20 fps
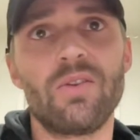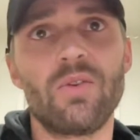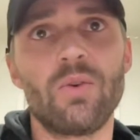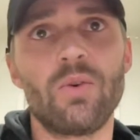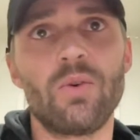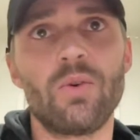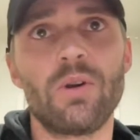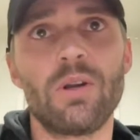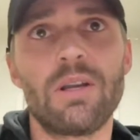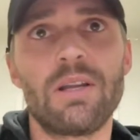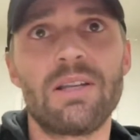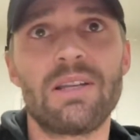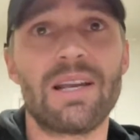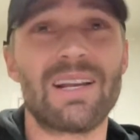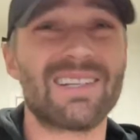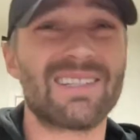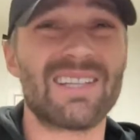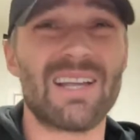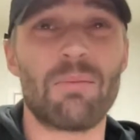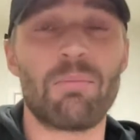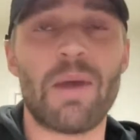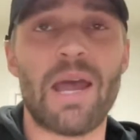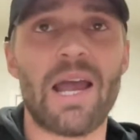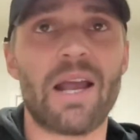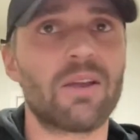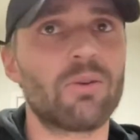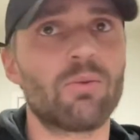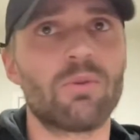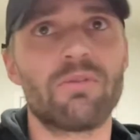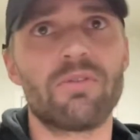to take a step
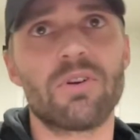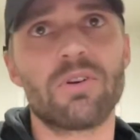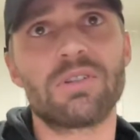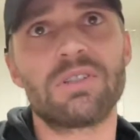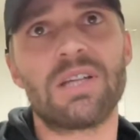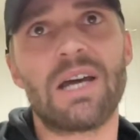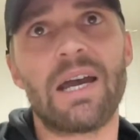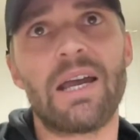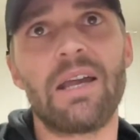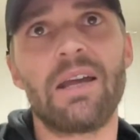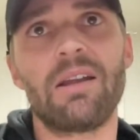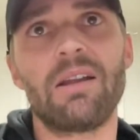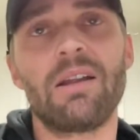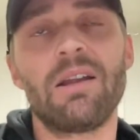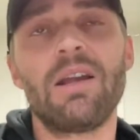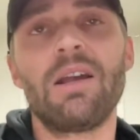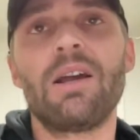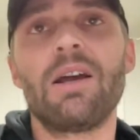back and reverse diet.